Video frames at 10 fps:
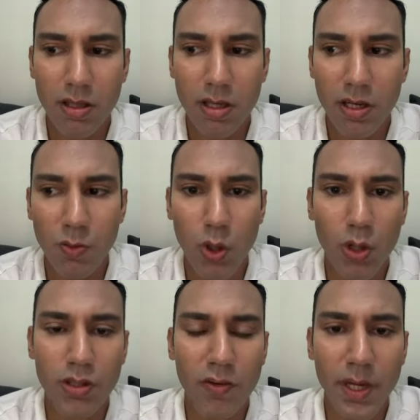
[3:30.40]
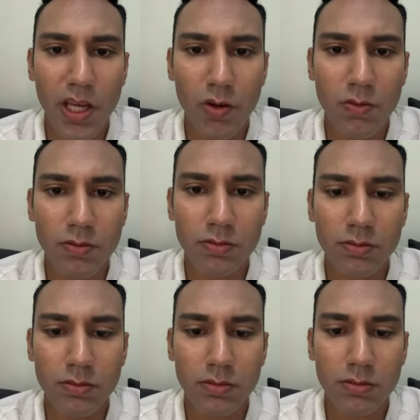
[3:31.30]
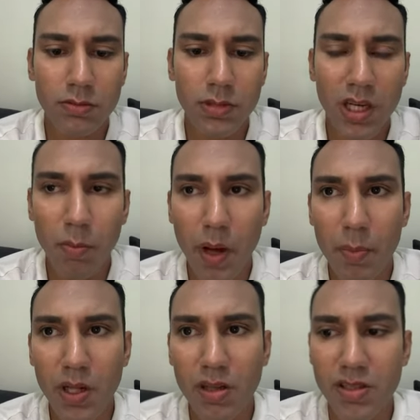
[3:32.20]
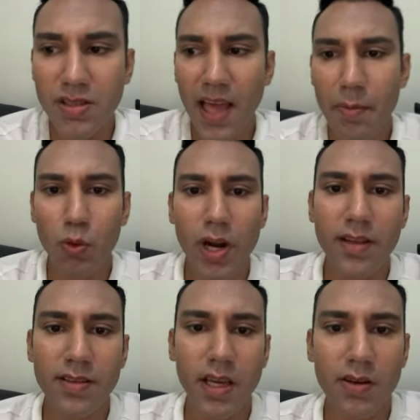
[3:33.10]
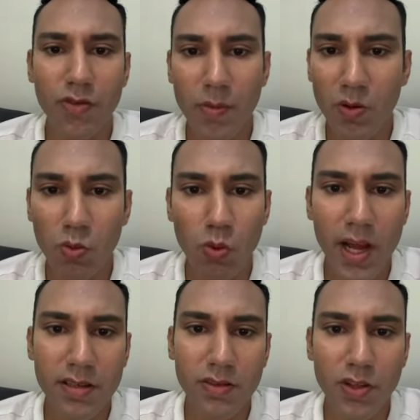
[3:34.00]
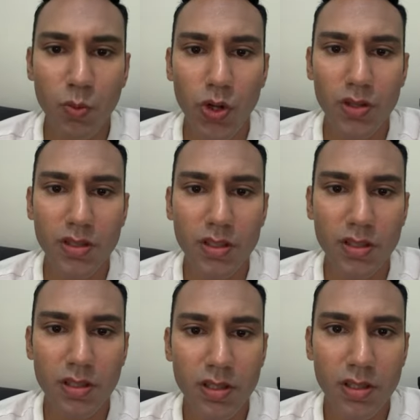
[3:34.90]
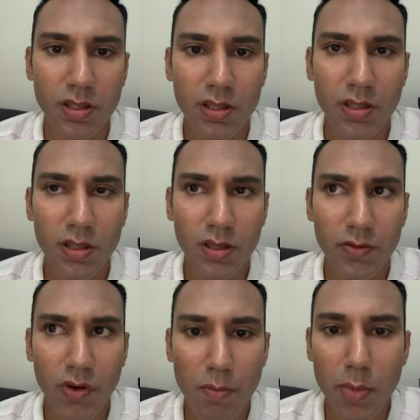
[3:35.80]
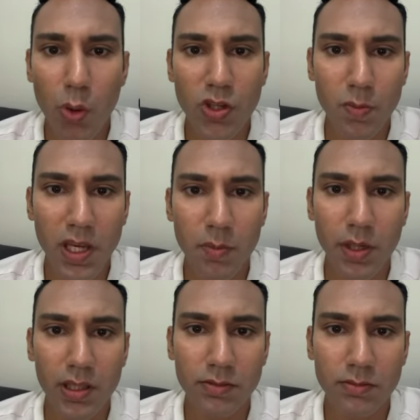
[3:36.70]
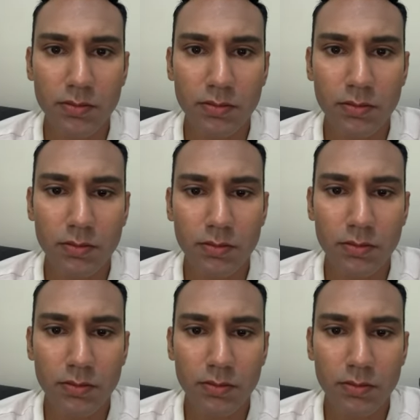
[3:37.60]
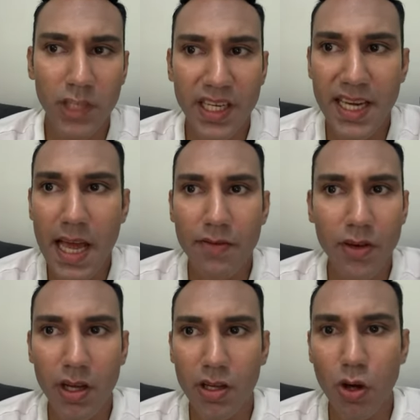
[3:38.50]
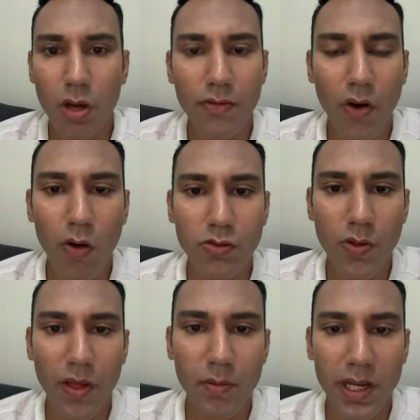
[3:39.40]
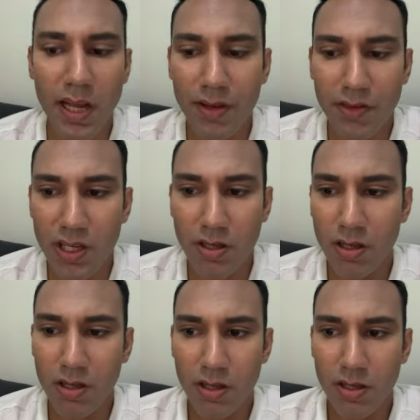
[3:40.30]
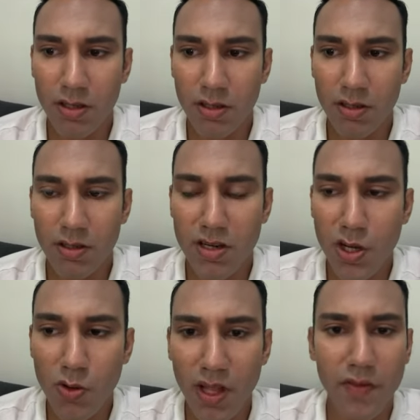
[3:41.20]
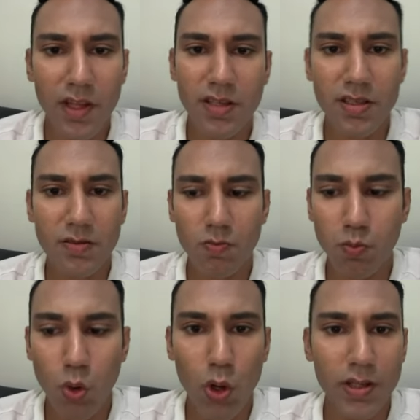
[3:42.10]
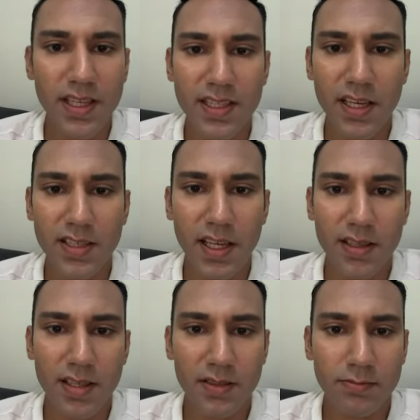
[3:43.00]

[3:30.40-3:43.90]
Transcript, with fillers: in a world of my own, in a bubble separated from the rest of the world, from most people. I never got involved with them. I never even knew that this world existed.